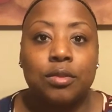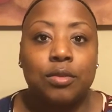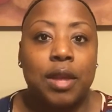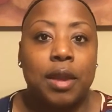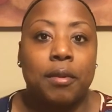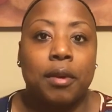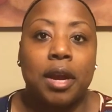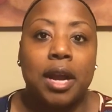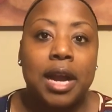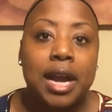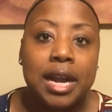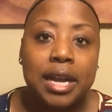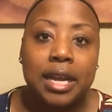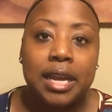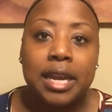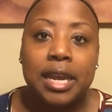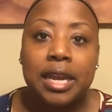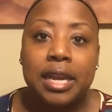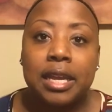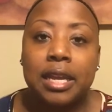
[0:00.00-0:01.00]
They were
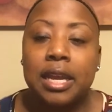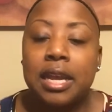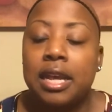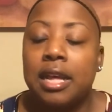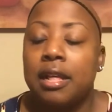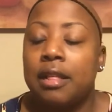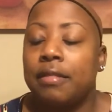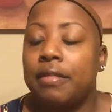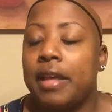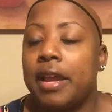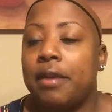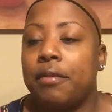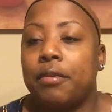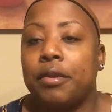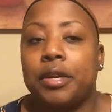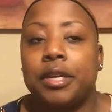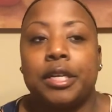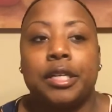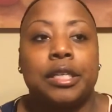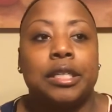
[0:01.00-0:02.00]
hugging, they
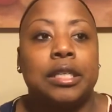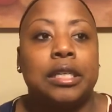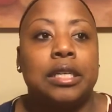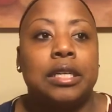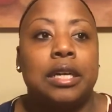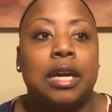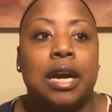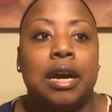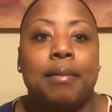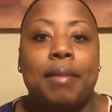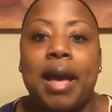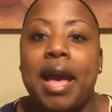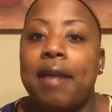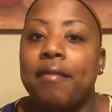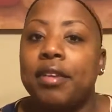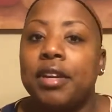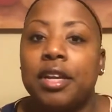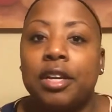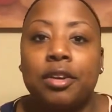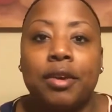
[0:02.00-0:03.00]
were having a